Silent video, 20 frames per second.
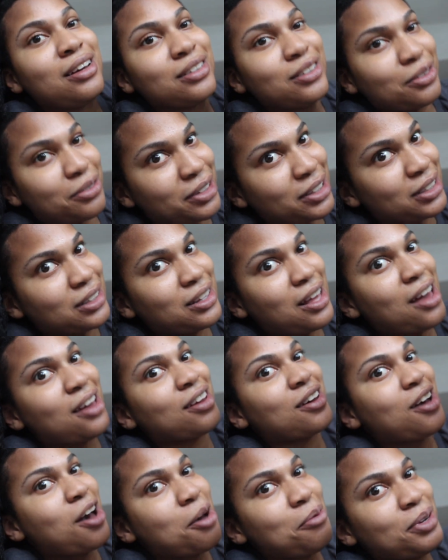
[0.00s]
don't forget to
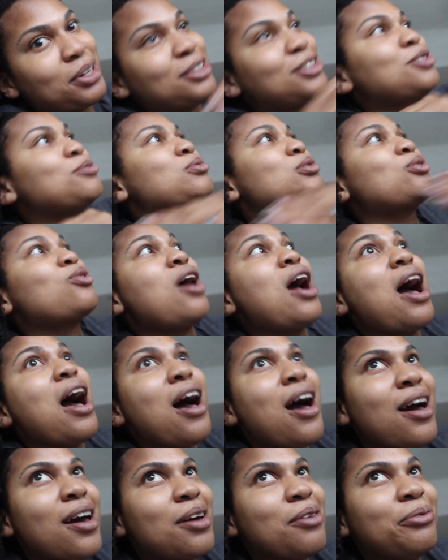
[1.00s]
like, comment, and
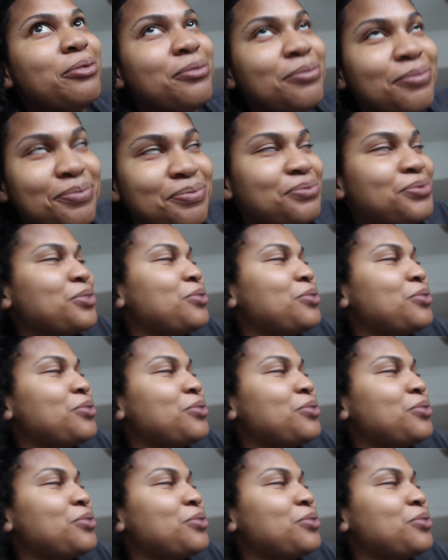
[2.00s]
subscribe